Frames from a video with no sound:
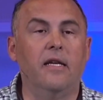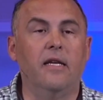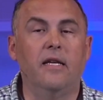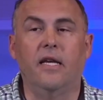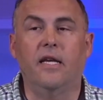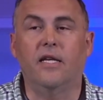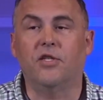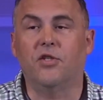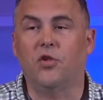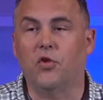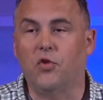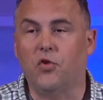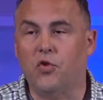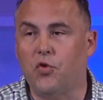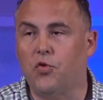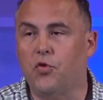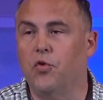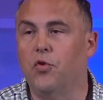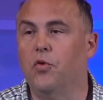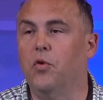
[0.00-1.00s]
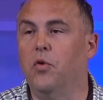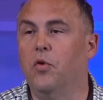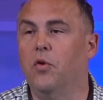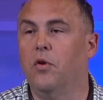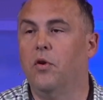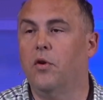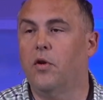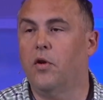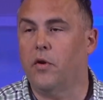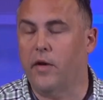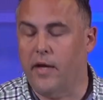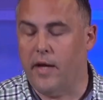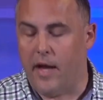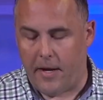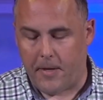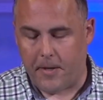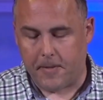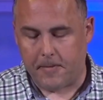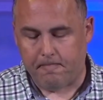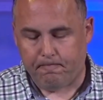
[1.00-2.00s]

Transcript: is the true creator.